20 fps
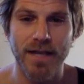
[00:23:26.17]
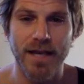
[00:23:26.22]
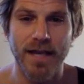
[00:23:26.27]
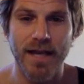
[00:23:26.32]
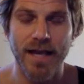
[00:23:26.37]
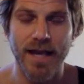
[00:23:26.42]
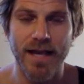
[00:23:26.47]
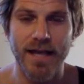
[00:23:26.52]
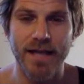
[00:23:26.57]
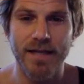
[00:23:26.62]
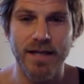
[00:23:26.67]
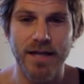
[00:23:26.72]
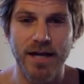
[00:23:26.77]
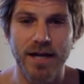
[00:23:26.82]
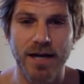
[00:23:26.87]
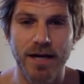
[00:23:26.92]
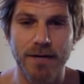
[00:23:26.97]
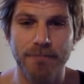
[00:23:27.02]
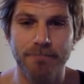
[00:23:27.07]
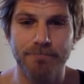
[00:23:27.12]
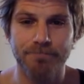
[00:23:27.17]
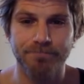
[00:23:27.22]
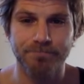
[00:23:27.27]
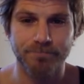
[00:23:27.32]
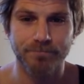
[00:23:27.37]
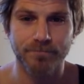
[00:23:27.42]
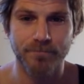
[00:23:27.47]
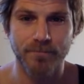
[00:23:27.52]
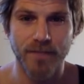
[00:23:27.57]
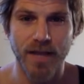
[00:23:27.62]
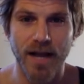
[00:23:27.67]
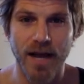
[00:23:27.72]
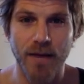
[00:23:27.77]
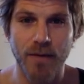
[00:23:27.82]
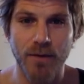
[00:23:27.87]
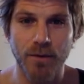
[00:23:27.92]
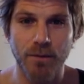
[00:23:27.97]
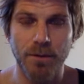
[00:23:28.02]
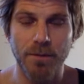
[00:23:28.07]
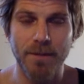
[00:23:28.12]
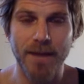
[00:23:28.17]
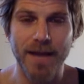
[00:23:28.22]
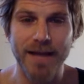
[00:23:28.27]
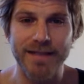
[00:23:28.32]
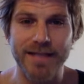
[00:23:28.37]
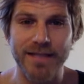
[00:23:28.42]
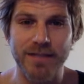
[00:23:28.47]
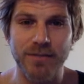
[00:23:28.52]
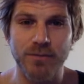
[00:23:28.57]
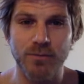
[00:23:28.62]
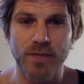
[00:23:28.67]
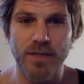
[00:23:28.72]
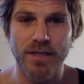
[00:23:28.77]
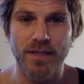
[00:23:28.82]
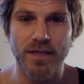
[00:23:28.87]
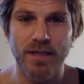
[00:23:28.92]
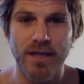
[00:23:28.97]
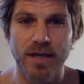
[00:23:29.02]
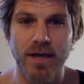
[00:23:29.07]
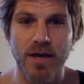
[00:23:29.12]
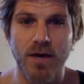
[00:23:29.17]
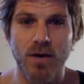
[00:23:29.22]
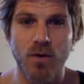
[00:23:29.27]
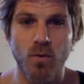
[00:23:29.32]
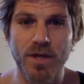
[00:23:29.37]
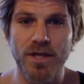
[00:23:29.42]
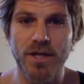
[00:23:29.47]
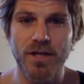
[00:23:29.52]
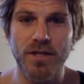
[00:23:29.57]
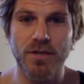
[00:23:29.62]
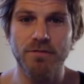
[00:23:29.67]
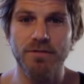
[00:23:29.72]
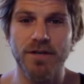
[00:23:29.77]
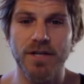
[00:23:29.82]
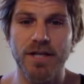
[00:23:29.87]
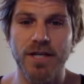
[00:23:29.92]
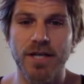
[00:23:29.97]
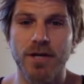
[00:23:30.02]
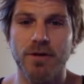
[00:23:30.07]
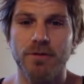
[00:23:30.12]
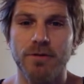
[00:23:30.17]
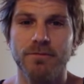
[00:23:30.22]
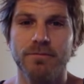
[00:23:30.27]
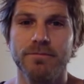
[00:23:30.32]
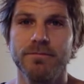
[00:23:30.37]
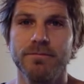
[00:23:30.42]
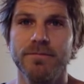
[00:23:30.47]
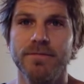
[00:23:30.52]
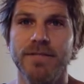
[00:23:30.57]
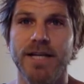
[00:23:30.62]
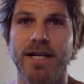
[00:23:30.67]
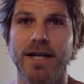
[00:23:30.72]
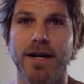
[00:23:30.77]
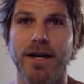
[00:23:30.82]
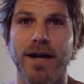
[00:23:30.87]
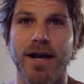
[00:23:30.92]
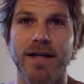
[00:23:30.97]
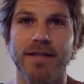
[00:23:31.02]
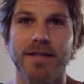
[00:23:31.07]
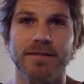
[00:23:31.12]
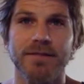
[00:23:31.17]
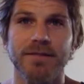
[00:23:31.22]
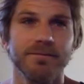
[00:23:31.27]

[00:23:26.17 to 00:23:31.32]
And I will be back next week with a new video. Take care, guys.